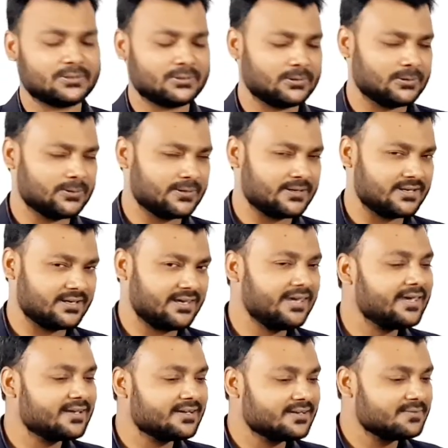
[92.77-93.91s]

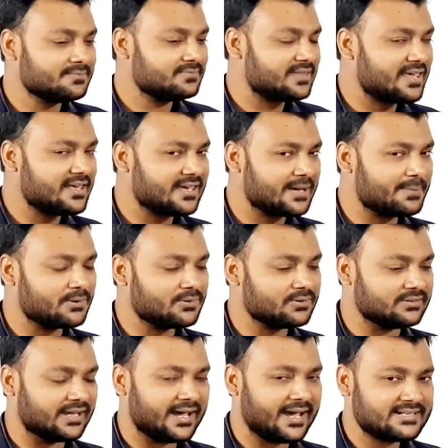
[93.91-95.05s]
Okay, think
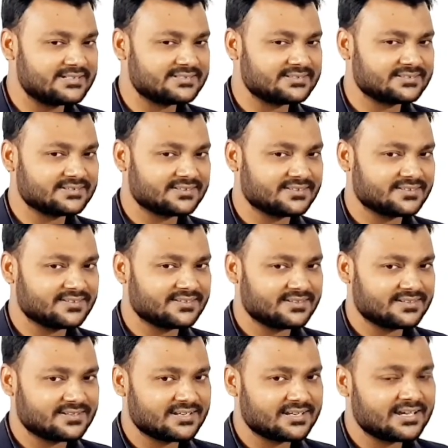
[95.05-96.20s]
about that.
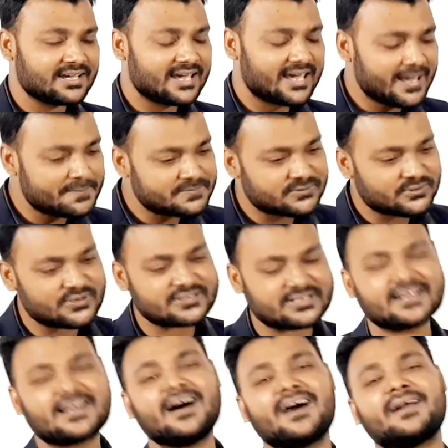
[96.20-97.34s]

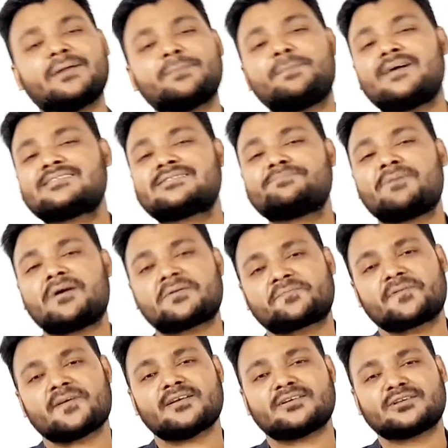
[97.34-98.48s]
Absolutely correct,
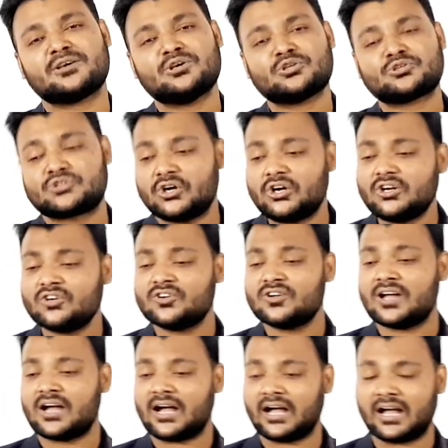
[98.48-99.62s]
past perfect.
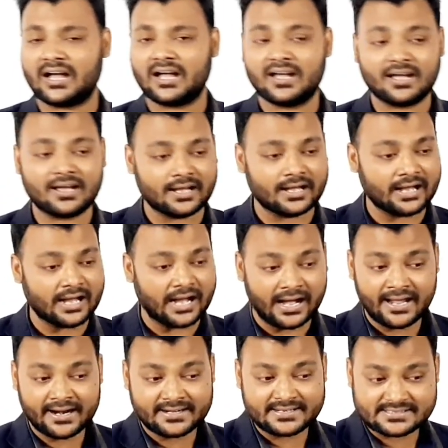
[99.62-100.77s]
So I
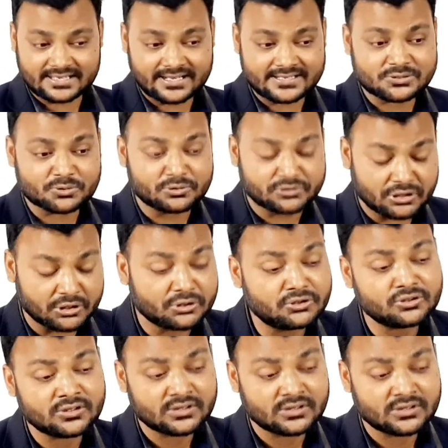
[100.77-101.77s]
had discussed with you